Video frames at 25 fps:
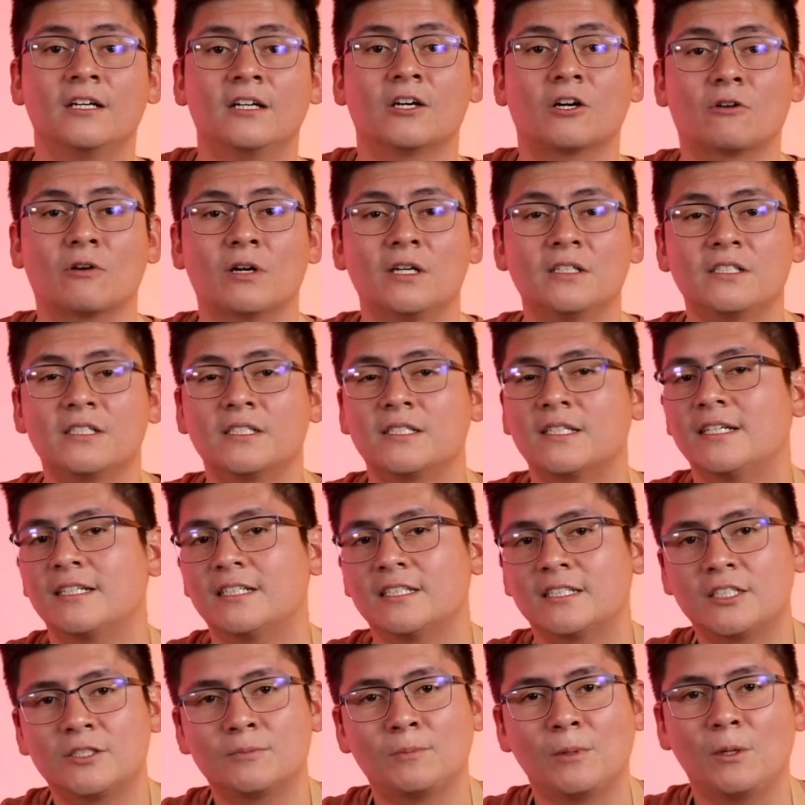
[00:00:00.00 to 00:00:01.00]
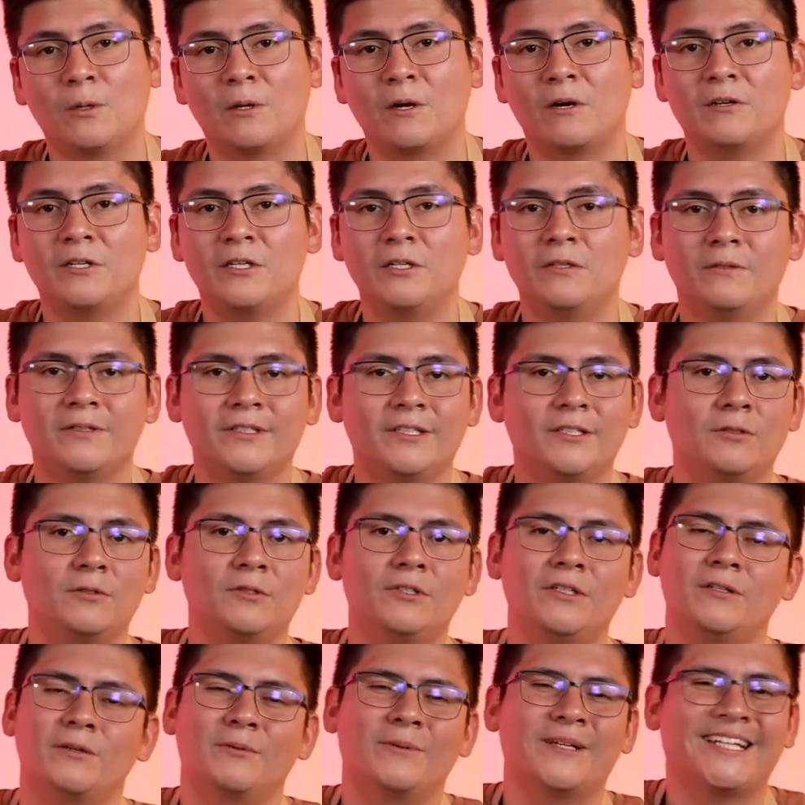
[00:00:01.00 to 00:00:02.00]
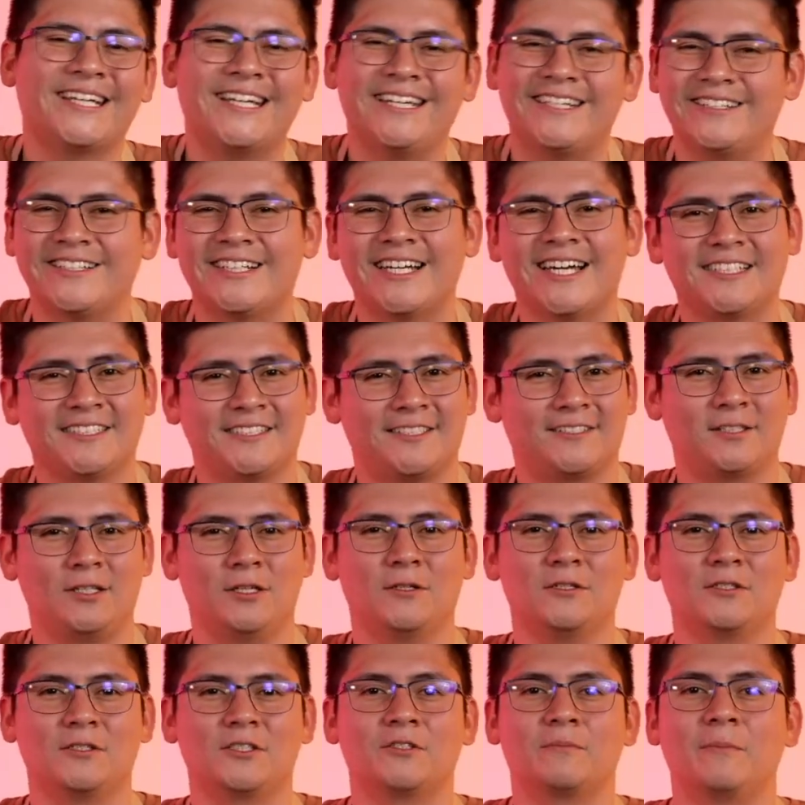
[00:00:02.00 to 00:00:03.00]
or else it's gonna explode on you, and you don't wanna get your nice clothes,